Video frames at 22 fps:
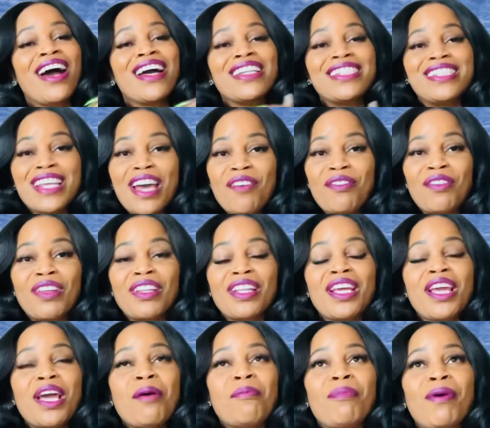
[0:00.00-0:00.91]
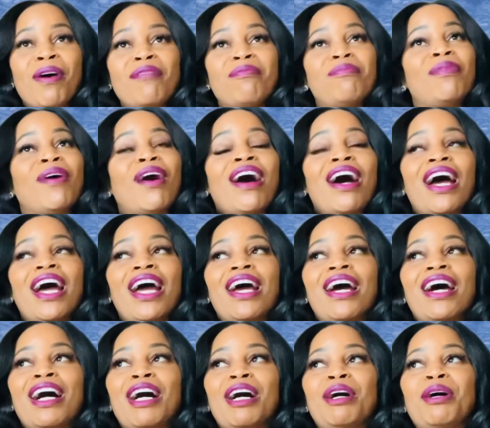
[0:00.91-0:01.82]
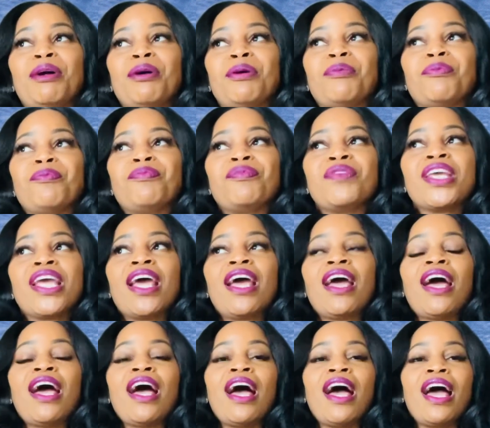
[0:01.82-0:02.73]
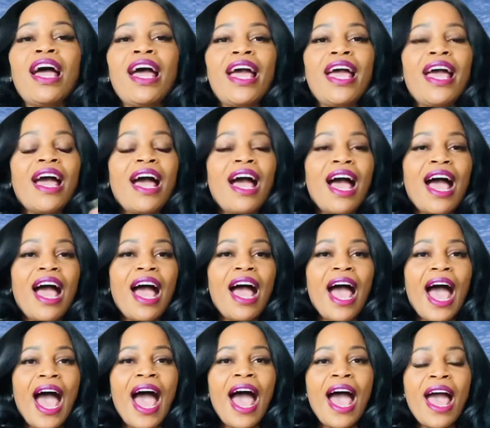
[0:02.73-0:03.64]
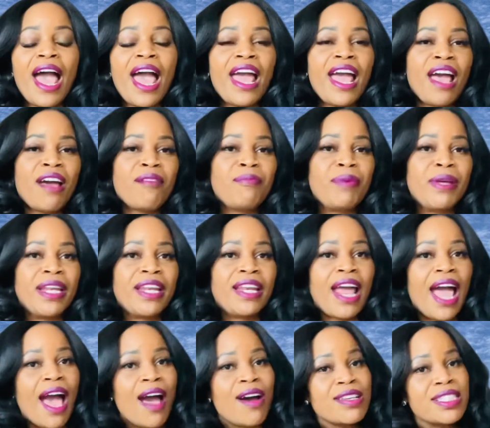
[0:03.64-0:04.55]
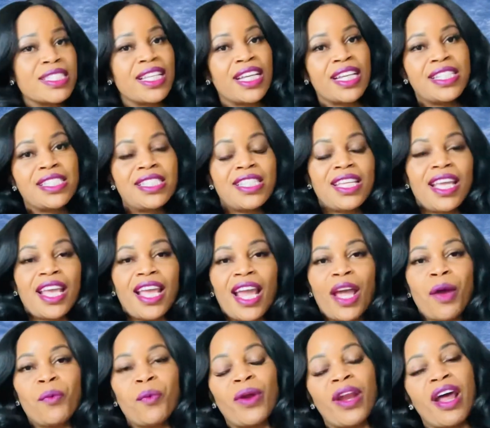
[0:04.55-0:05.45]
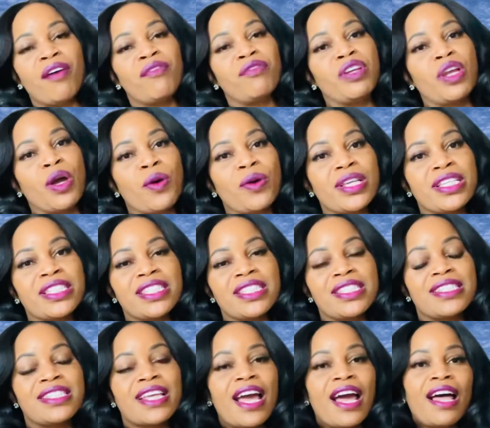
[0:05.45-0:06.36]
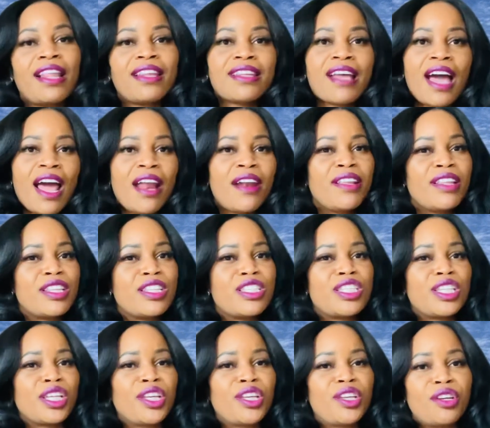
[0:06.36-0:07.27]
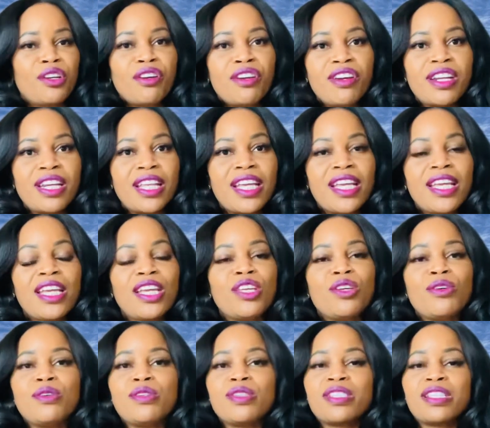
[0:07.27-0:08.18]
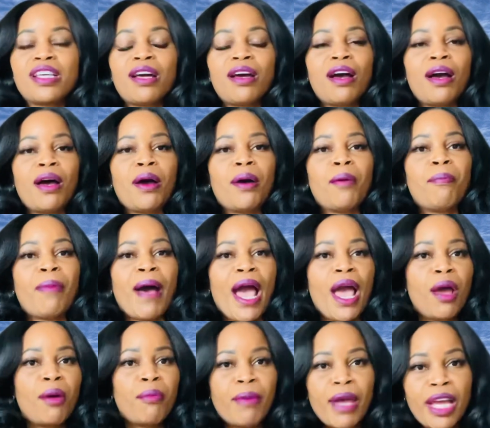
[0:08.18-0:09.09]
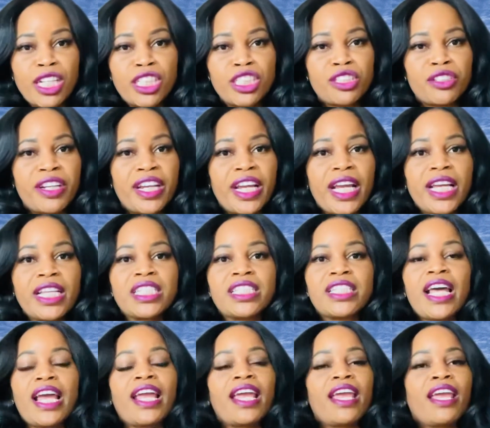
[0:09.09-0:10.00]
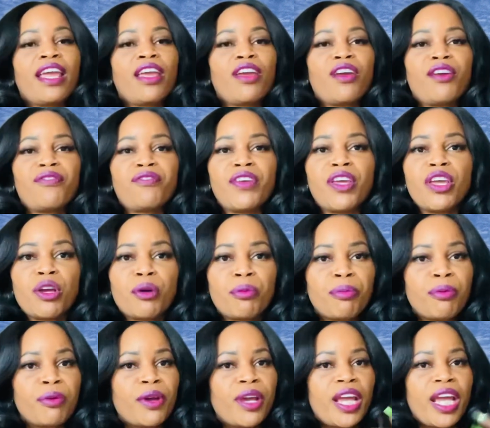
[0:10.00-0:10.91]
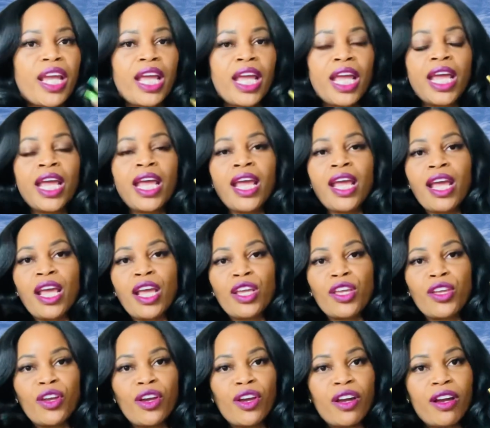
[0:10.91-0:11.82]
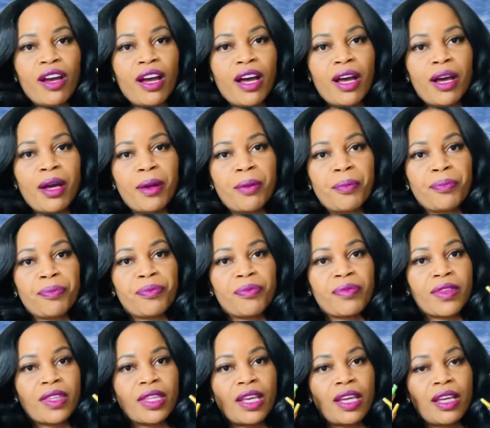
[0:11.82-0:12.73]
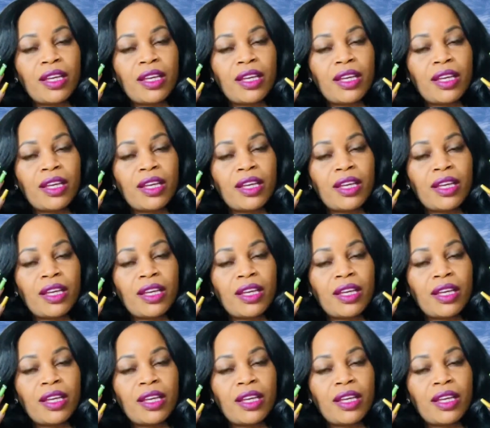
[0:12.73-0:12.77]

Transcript: definitely above bar. Um, I have been house hunting, and what I've noticed is that a lot of the security use uh, biometrics like your fingerprint, your um,